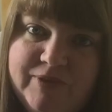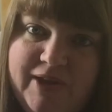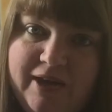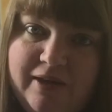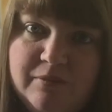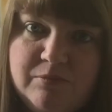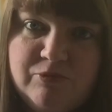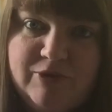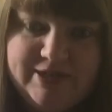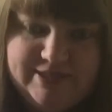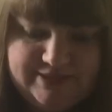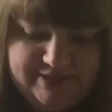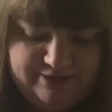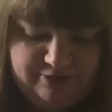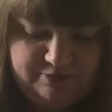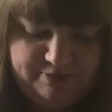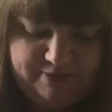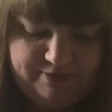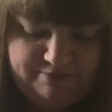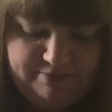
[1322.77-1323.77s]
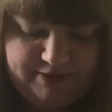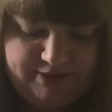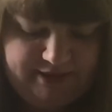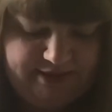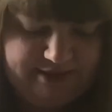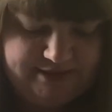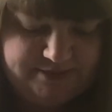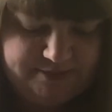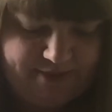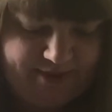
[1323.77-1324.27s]
help raise a little bit of
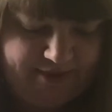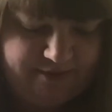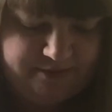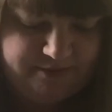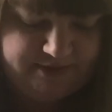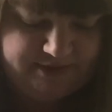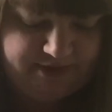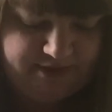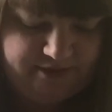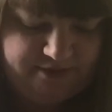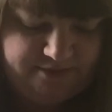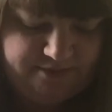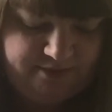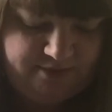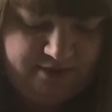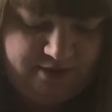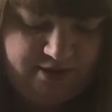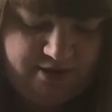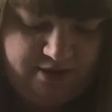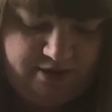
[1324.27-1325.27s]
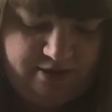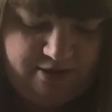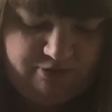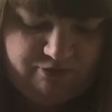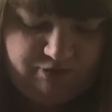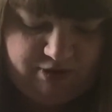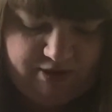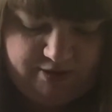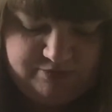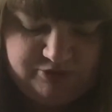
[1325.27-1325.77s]
money as well. So
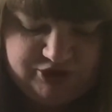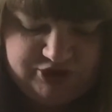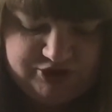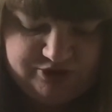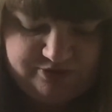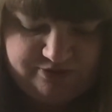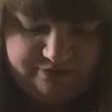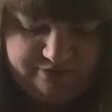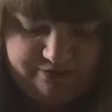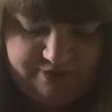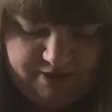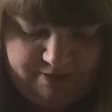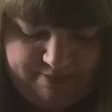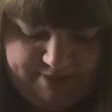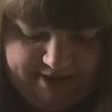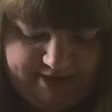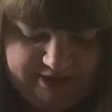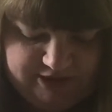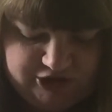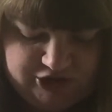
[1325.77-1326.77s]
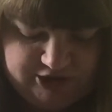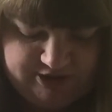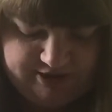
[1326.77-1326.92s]
right, I'm just on her page